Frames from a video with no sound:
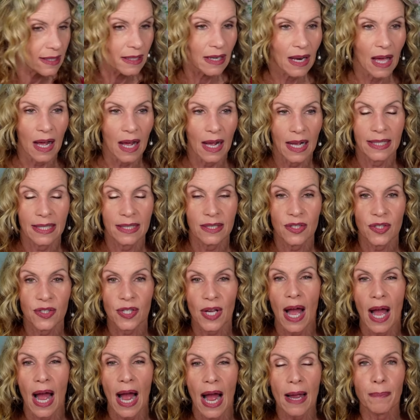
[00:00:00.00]
lines,
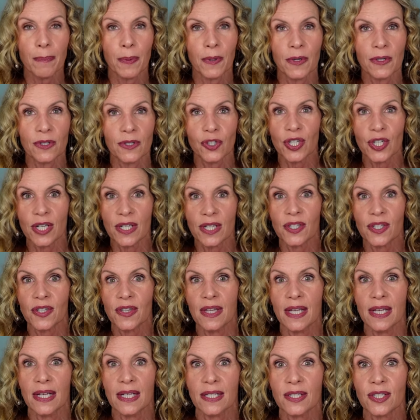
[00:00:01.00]
I purchased
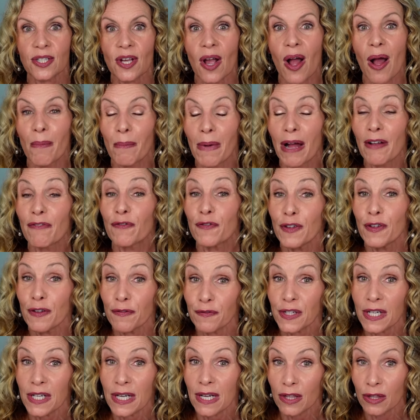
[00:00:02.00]
this on my
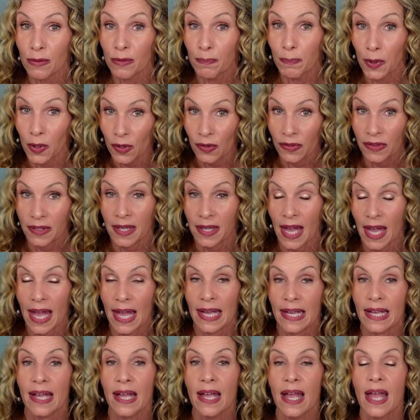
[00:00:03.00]
50th
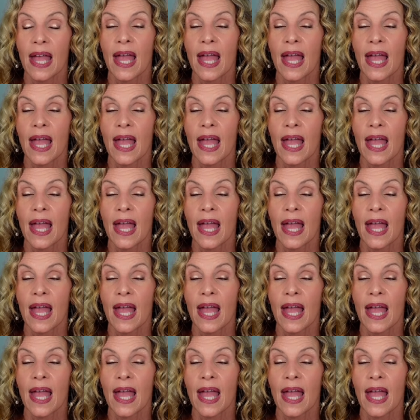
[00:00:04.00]
birthday